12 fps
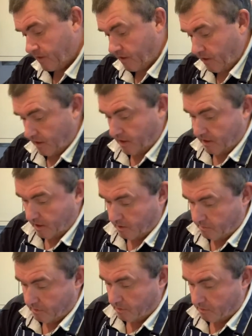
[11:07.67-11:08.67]

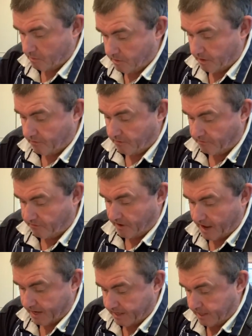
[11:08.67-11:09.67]
but we want to
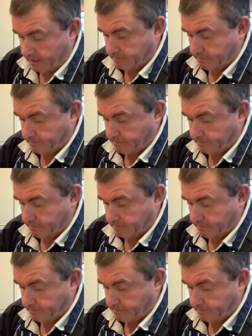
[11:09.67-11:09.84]
flatten it.